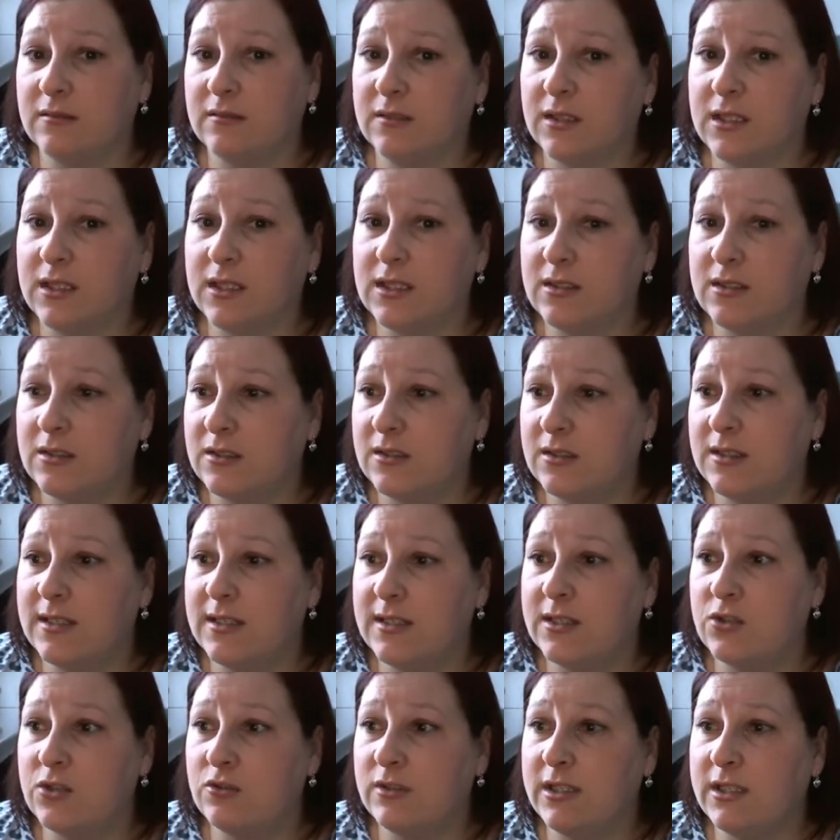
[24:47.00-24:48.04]
it's
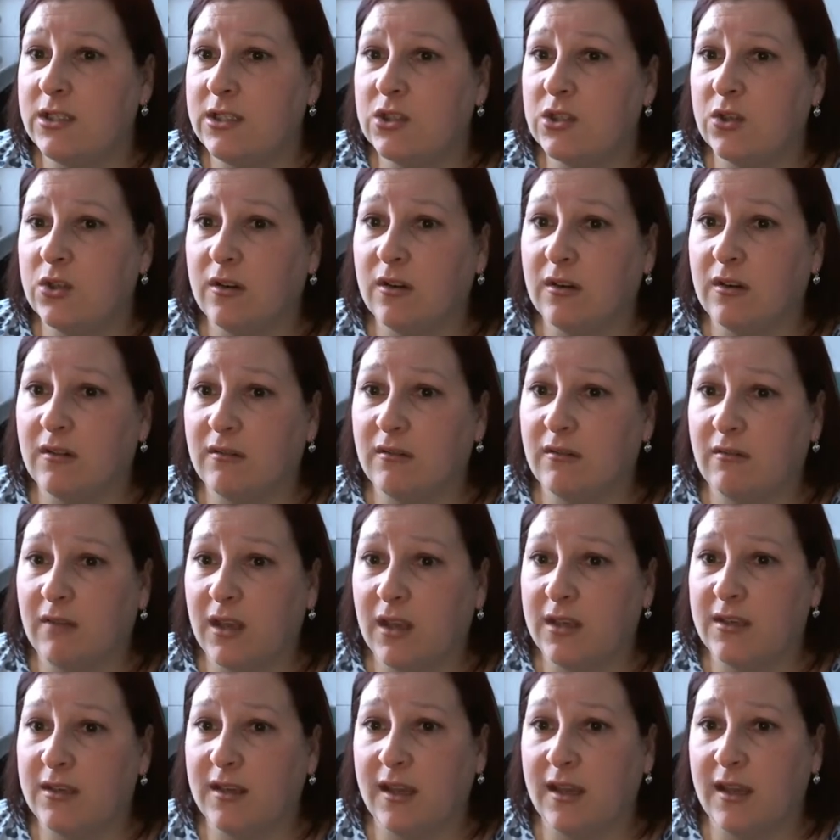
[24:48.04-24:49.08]
literally took a
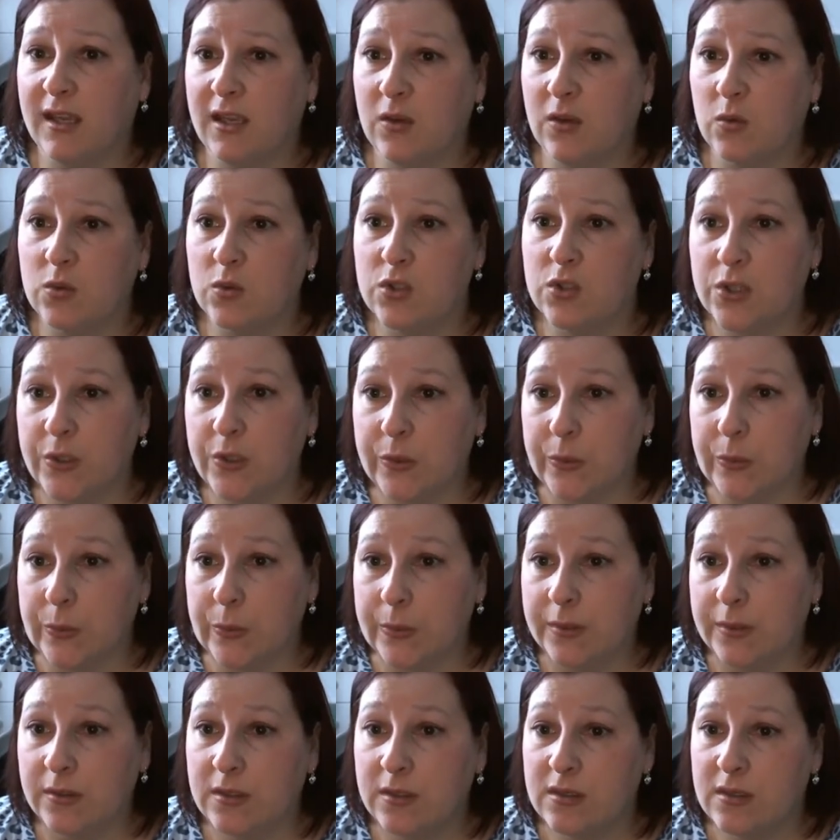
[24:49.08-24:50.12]
day or two
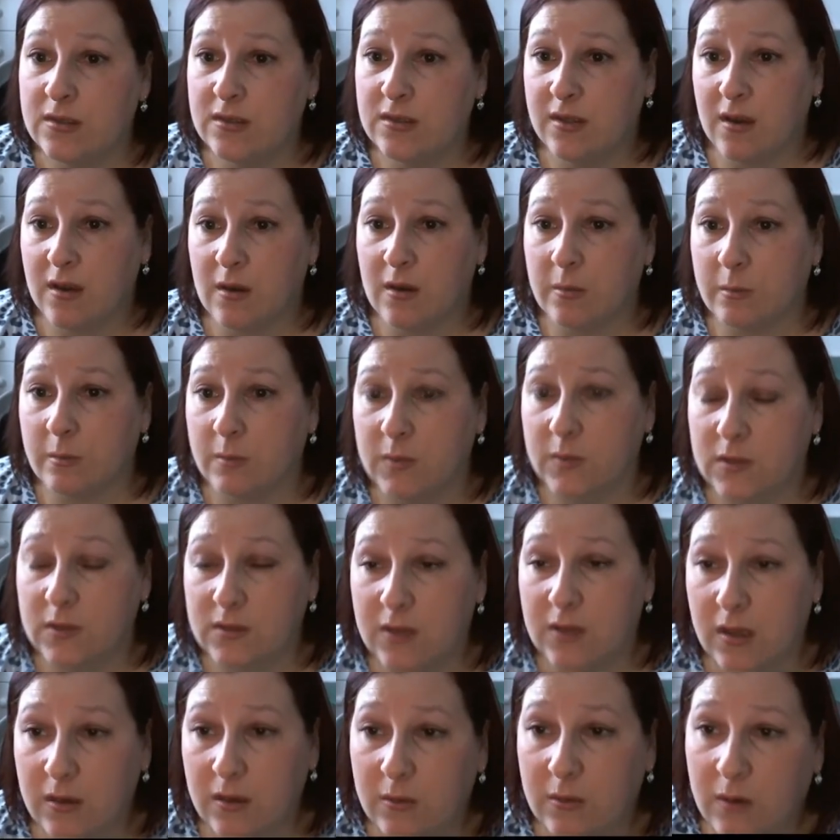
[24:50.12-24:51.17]
to come.
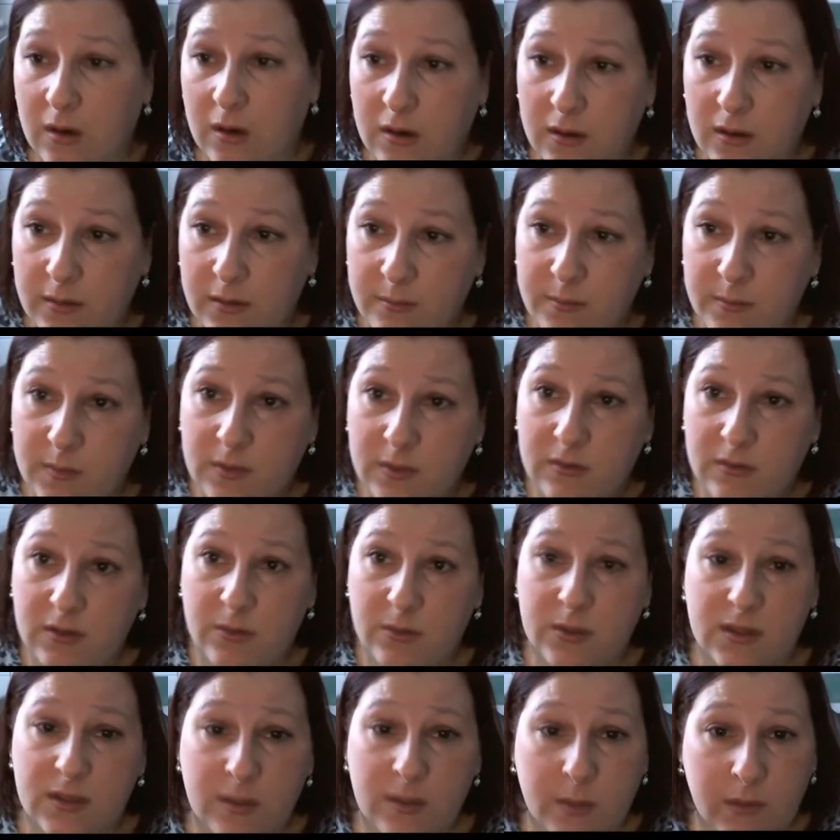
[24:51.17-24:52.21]
So I'm
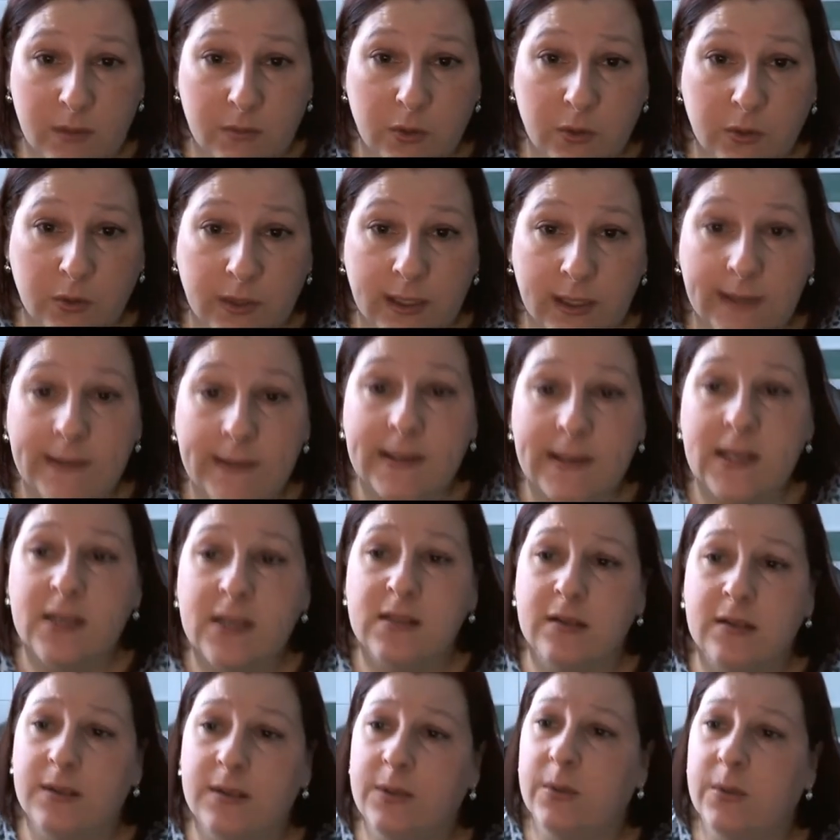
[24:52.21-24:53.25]
doing something wrong there.
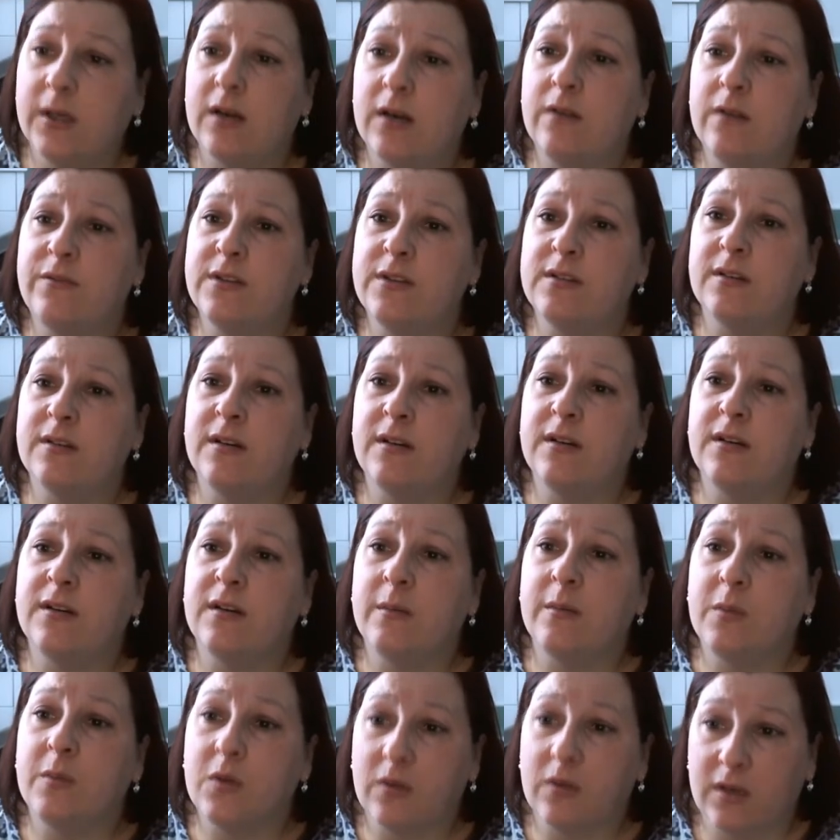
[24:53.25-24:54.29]
So anyway, I've decided
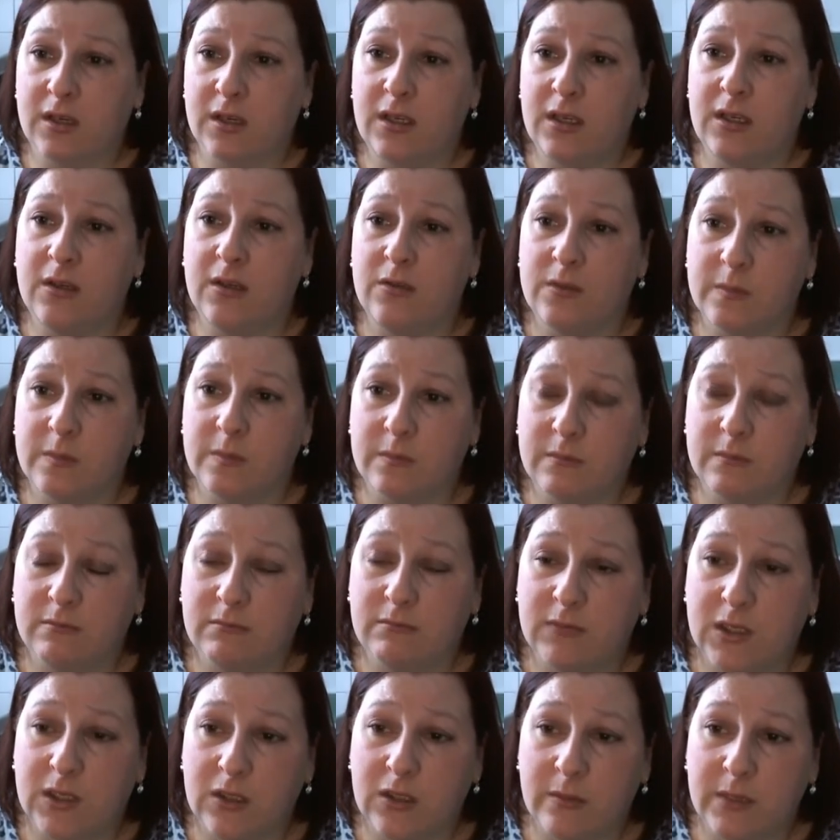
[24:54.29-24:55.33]
I'm not going to use
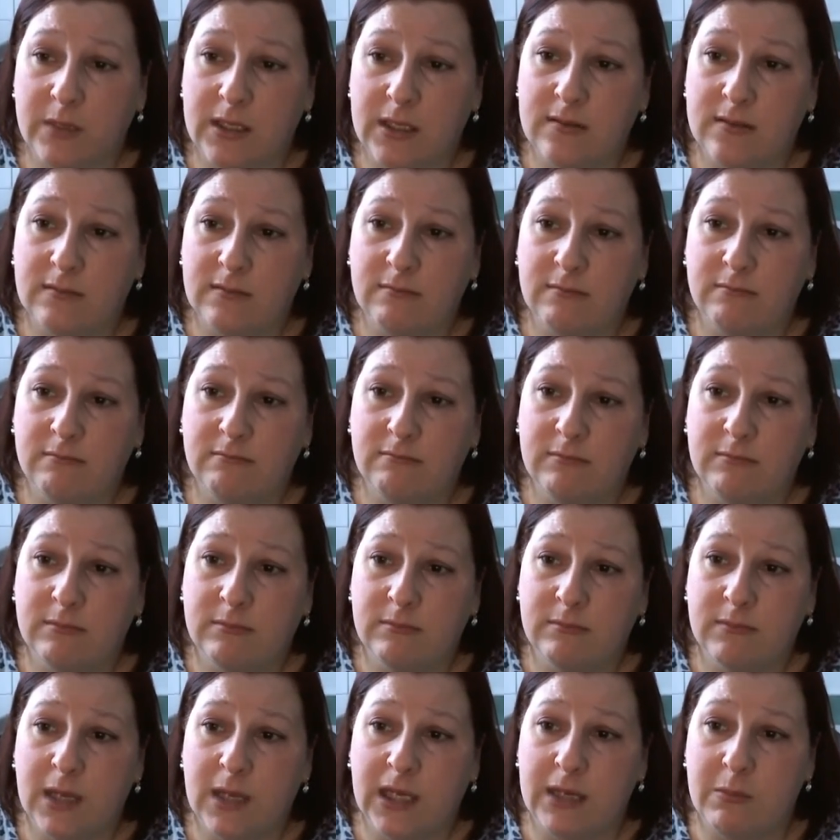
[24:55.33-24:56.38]
Hermes
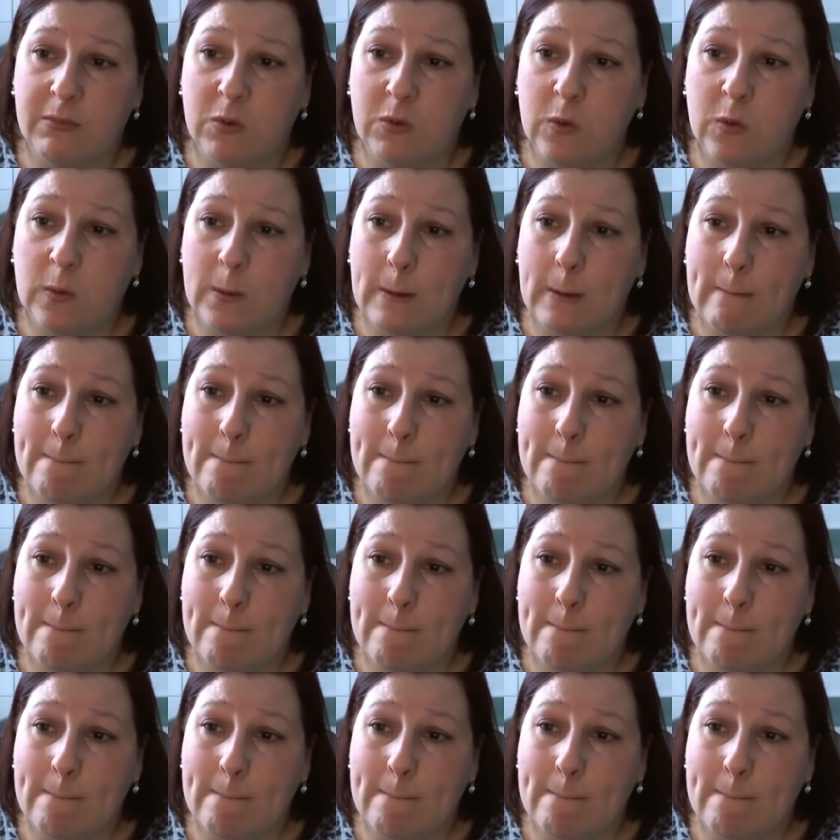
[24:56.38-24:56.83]
anymore.